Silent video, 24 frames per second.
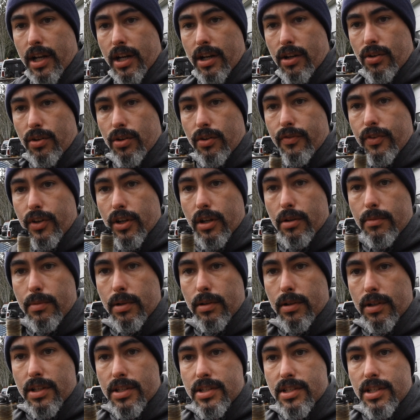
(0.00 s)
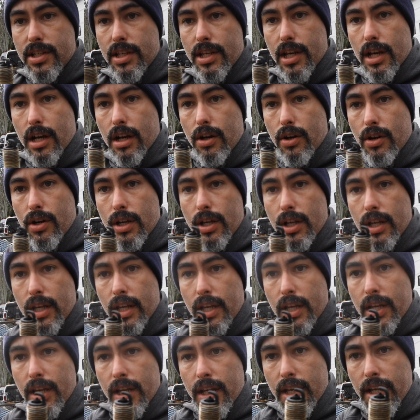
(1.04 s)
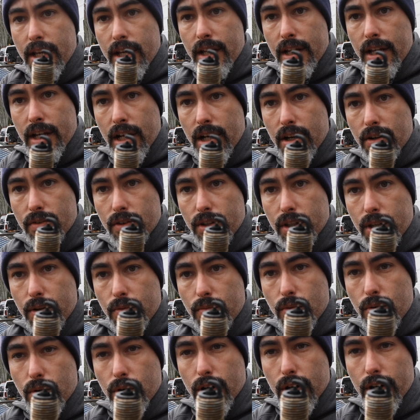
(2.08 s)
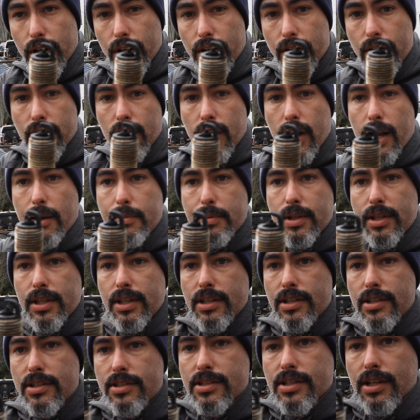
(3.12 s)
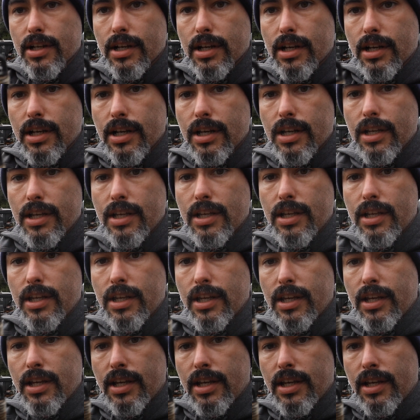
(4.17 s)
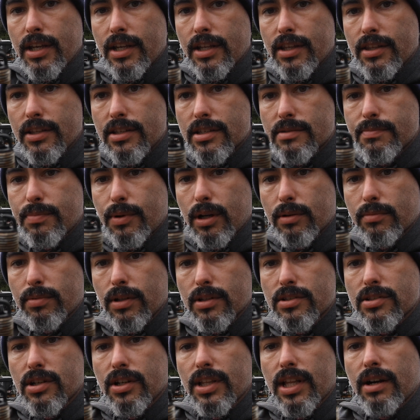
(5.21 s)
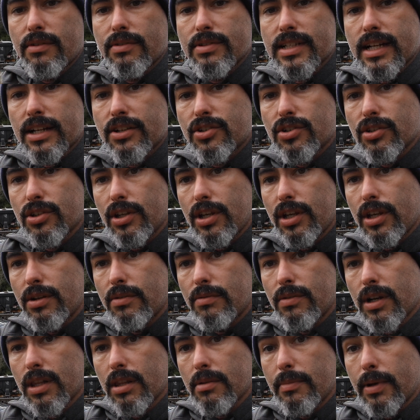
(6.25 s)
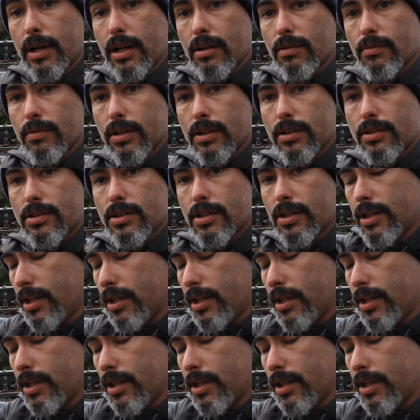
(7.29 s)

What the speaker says: I don't know if you're going to be able to see how really worn and crappy these spark plugs are. That one's actually one of the better ones.